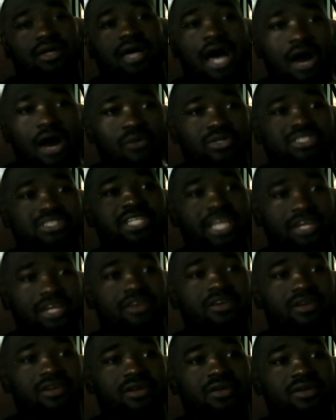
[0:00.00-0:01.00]
I was
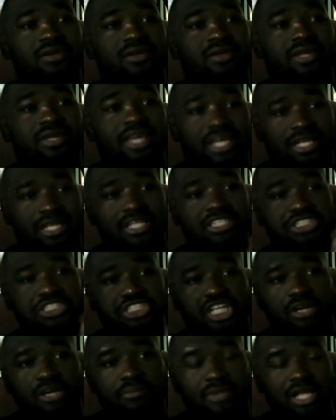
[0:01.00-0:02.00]
here in the
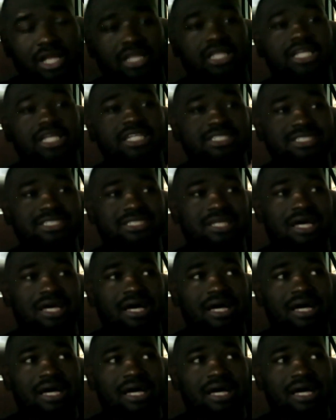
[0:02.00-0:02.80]
gym at least.